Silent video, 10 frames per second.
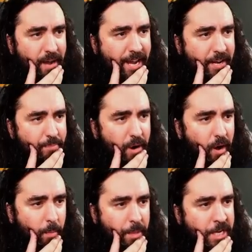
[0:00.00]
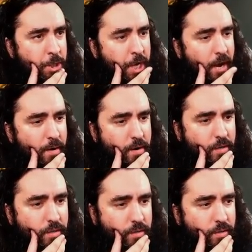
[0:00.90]
biting palm ninja.
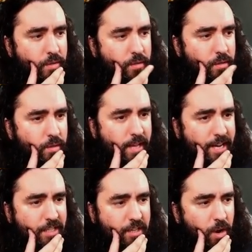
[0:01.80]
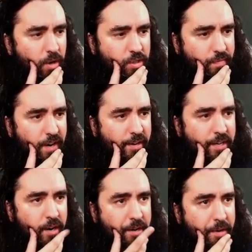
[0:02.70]
That is also very
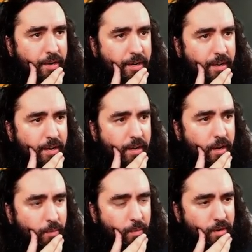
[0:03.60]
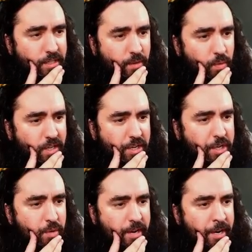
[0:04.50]
darn good. And we will see what they're
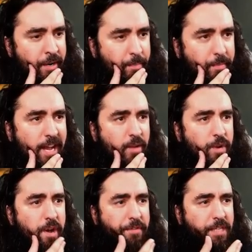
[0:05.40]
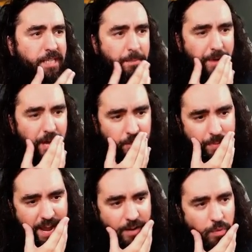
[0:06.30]
doing here. Like, we do have to slip out the
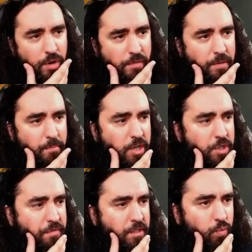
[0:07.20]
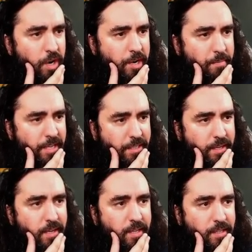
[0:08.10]
back. We do have the March of the Swirling Mist.
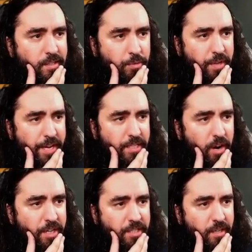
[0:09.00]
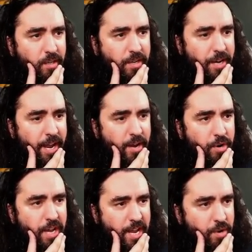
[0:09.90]
So things are still looking
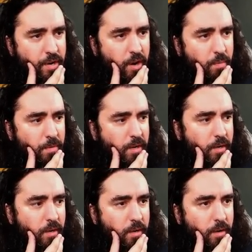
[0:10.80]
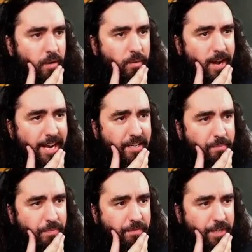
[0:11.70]
a-okay, you know? Alright,
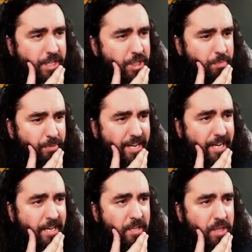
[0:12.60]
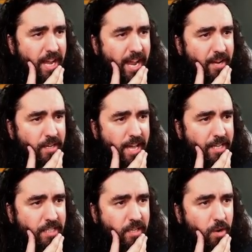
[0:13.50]
if they're just bringing in the thing, that
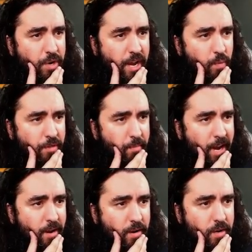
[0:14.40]
is still okay with me.